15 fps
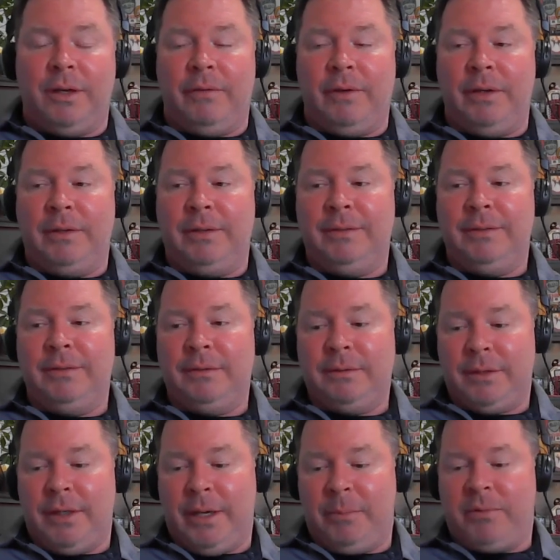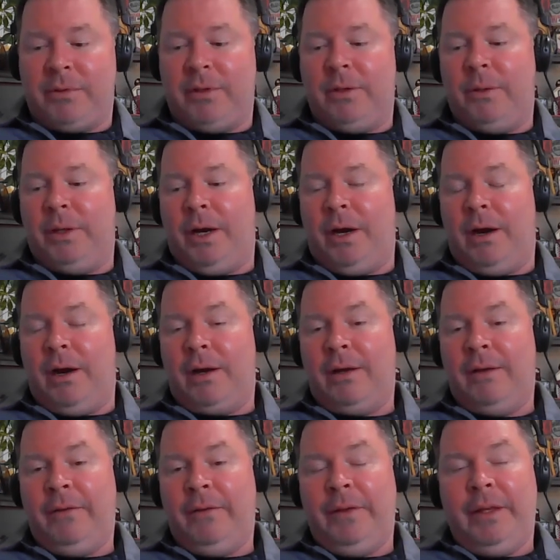of it. Absolutely,
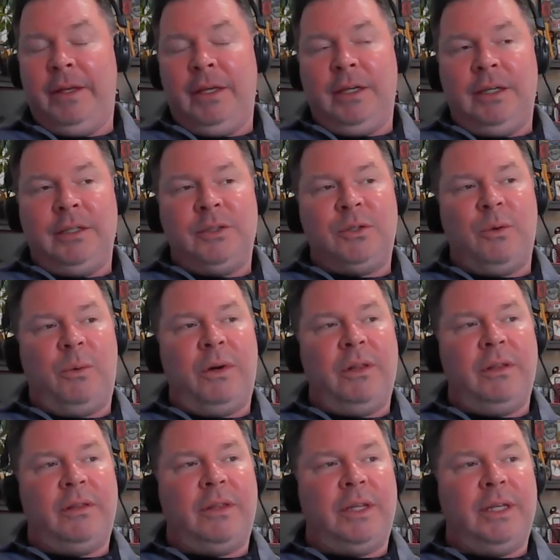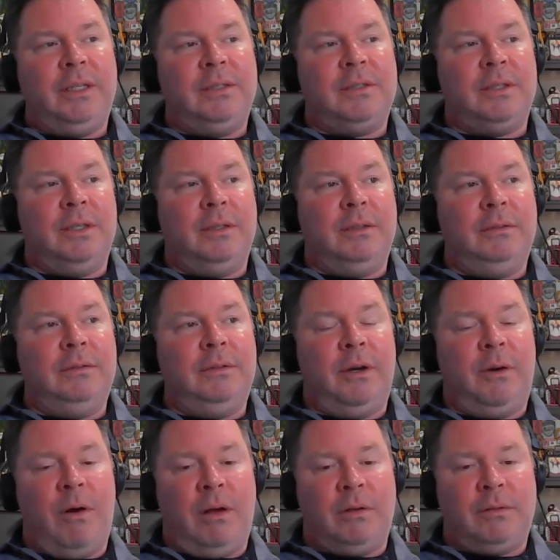Eric. So one of the things that, you
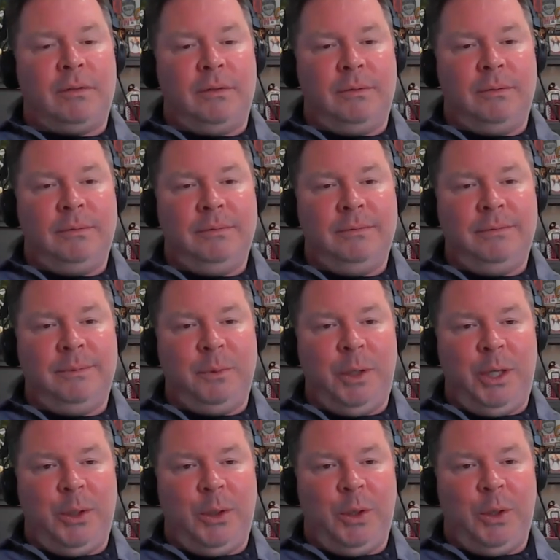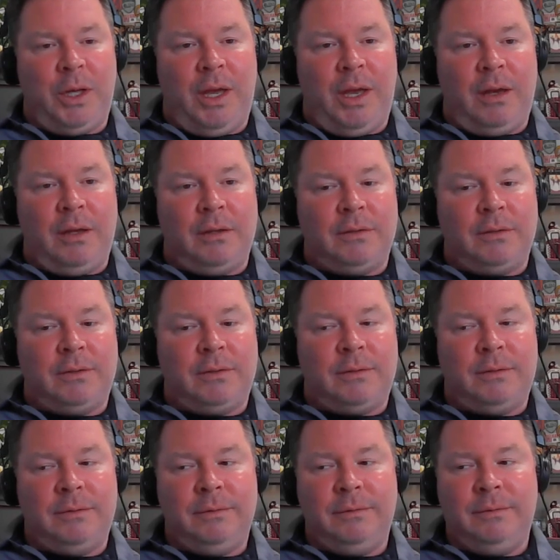know, also we need to look at
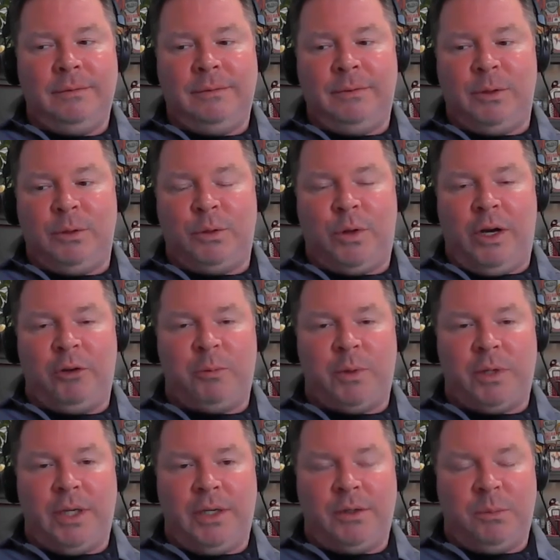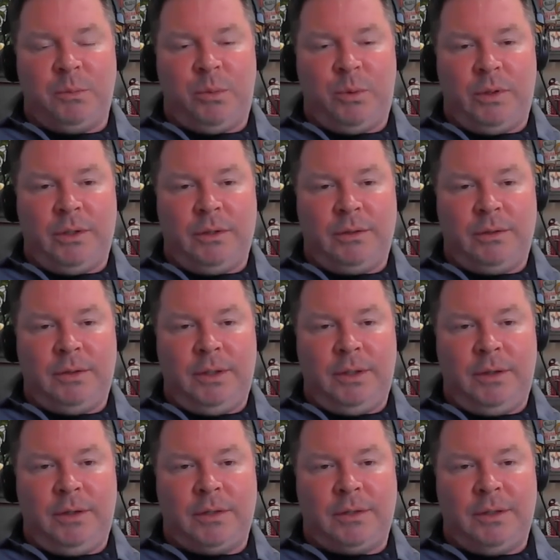is those transportation points, the
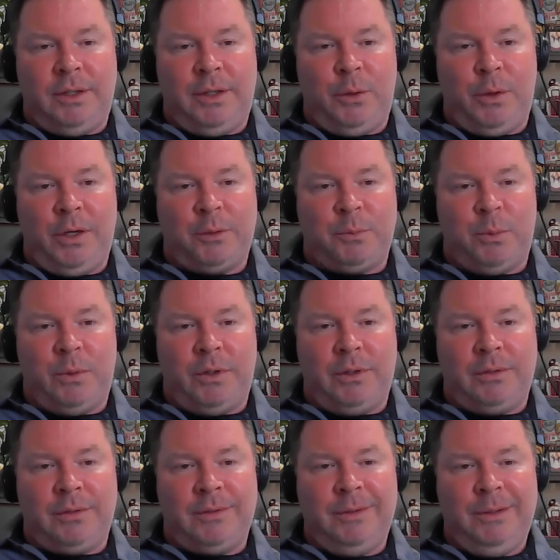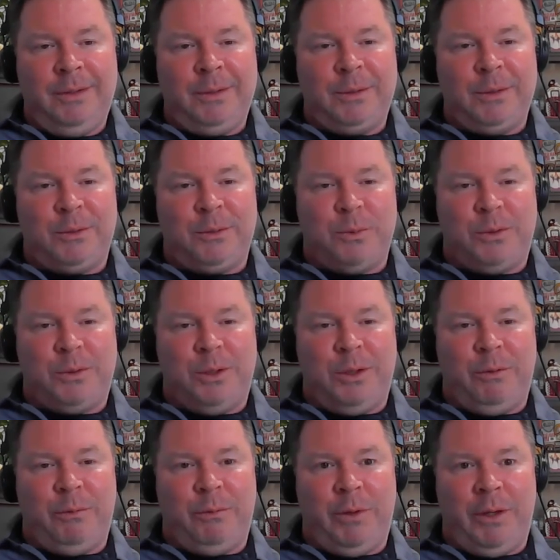ingress and the egress points, the switching of the